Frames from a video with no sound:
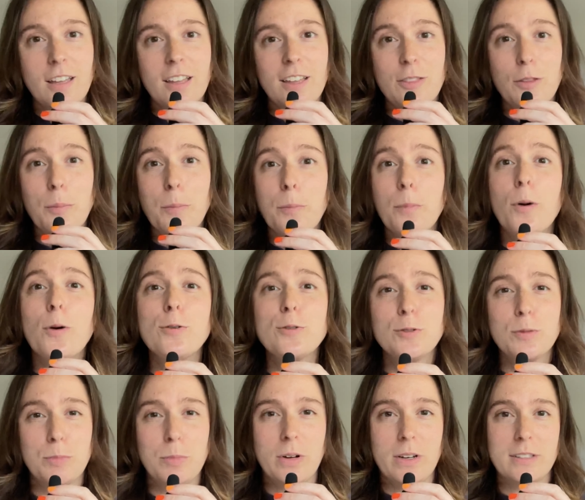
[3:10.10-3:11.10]
And the most
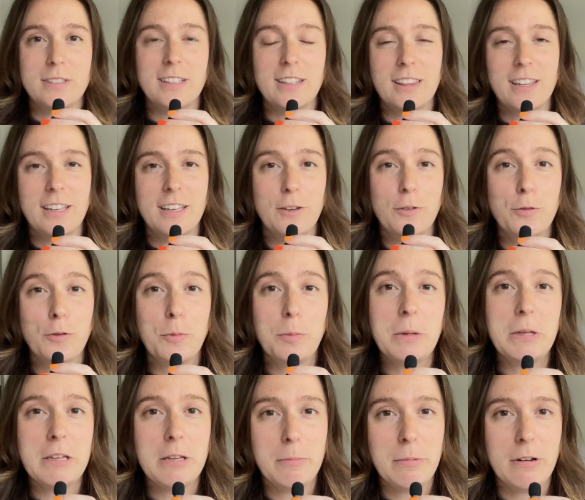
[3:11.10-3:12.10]
surprising thing for
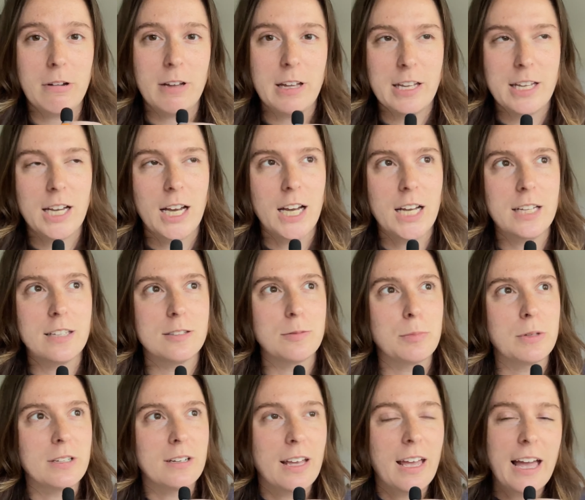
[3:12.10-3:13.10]
me about AI has
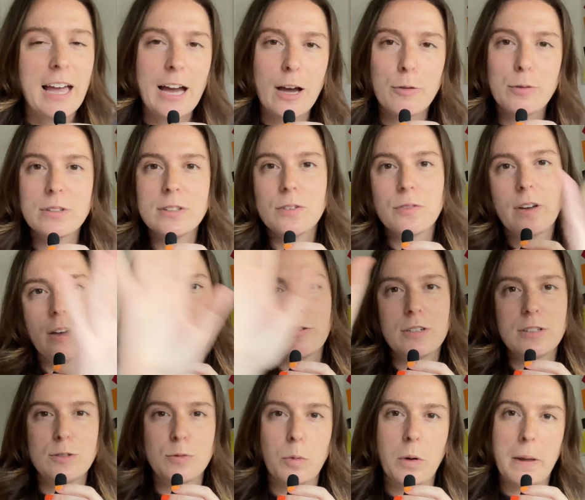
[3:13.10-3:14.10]
been how it's found
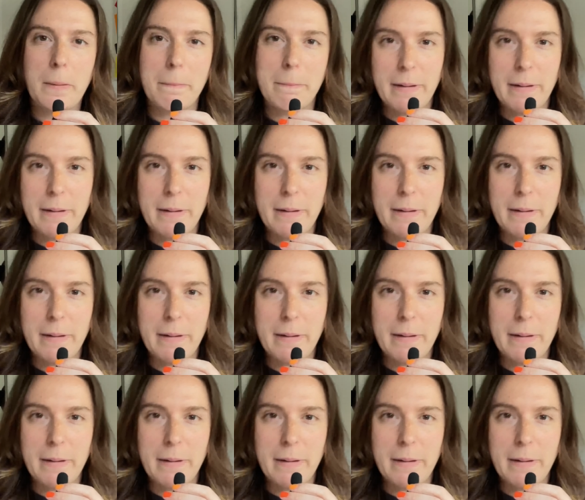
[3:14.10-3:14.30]
its way